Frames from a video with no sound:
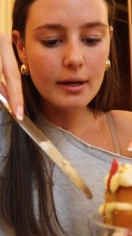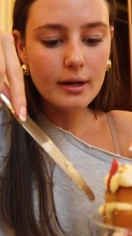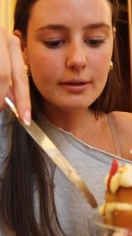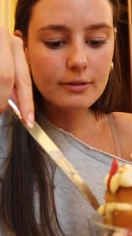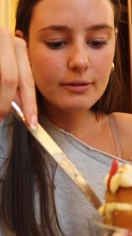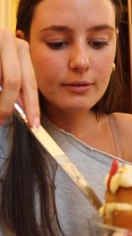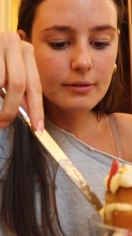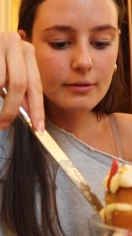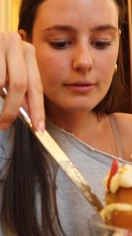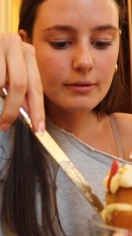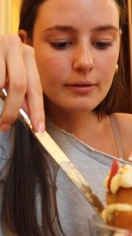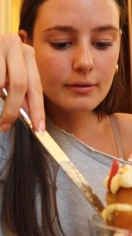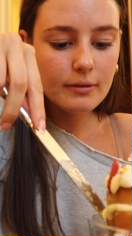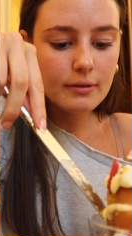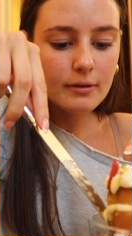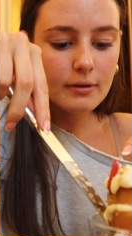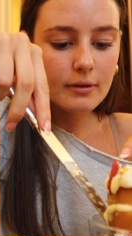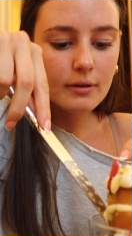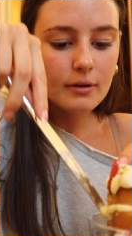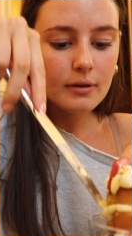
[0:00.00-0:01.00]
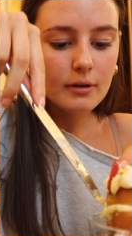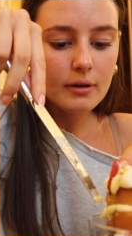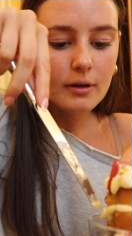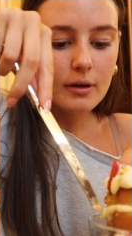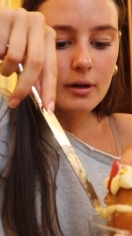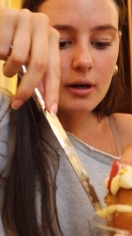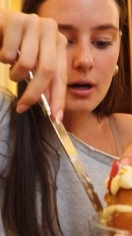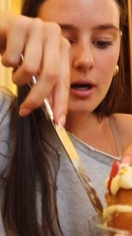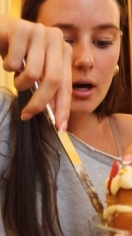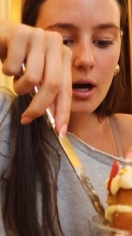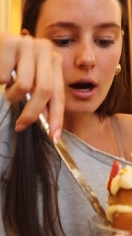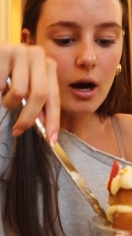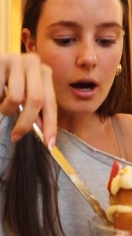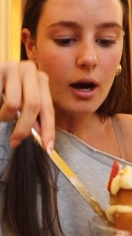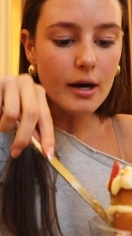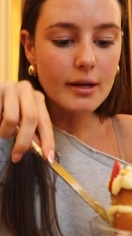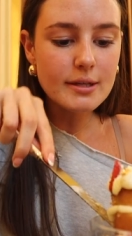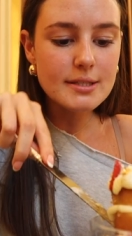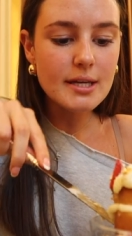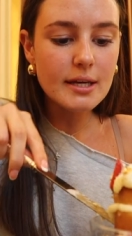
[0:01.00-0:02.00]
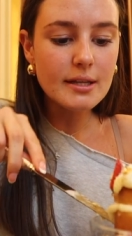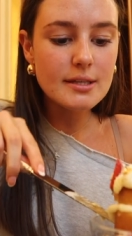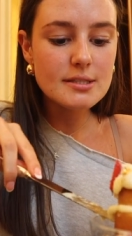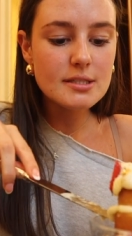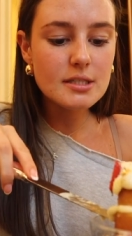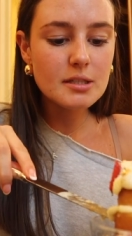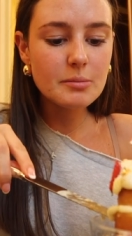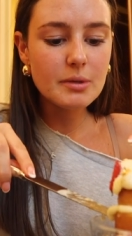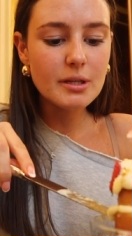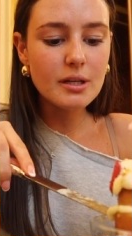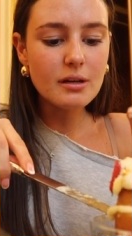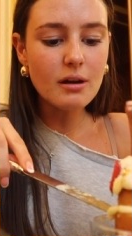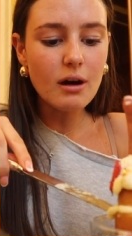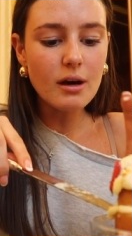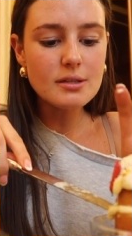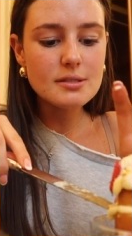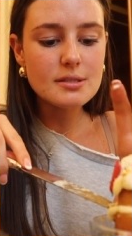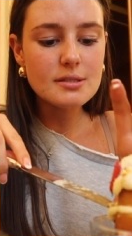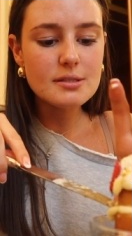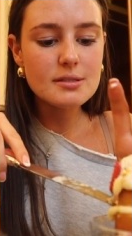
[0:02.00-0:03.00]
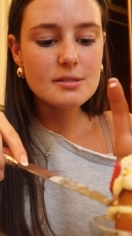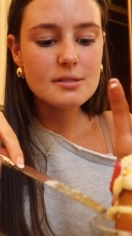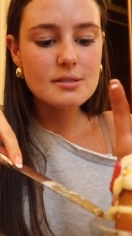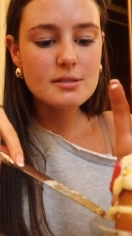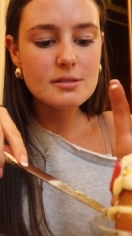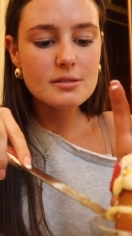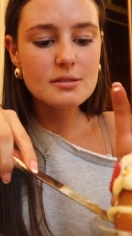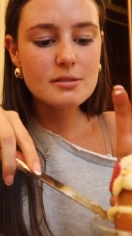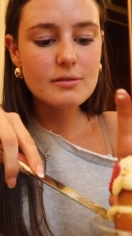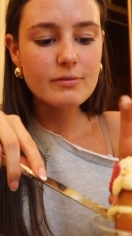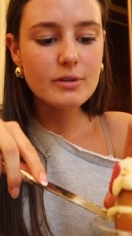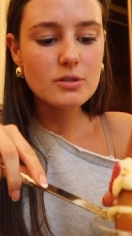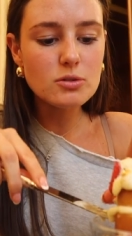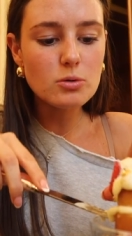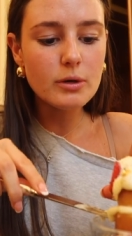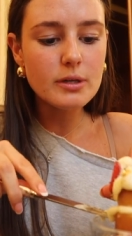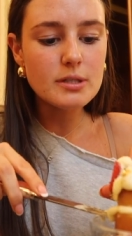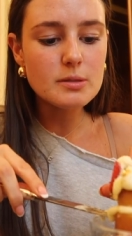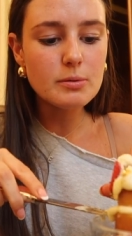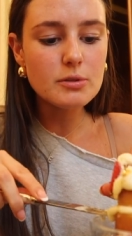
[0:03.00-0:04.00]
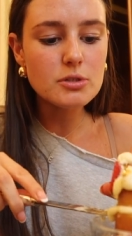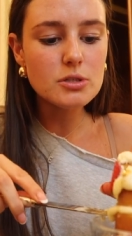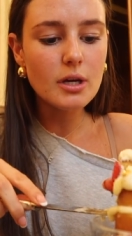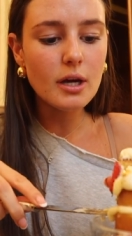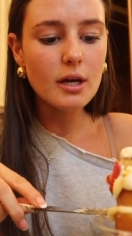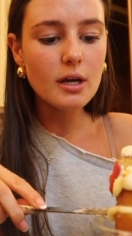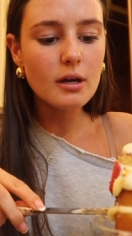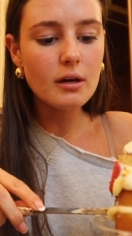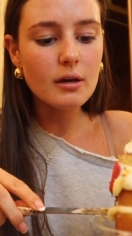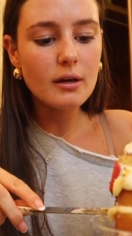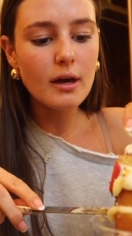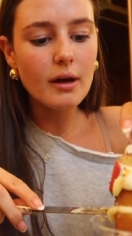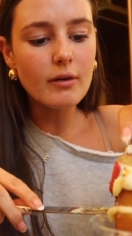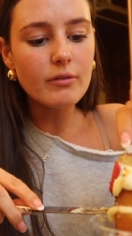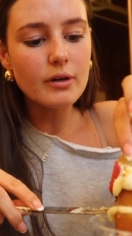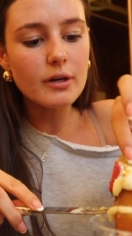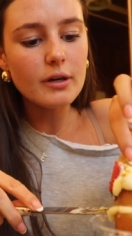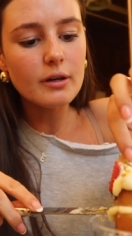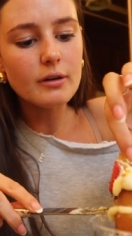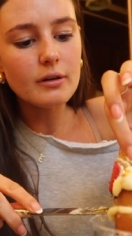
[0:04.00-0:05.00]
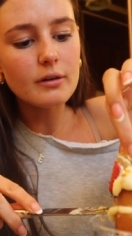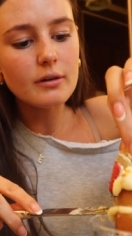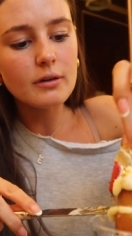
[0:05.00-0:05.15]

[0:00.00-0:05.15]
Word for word: It's, I'd say this is gonna be the nicest Victoria sponge cake ever.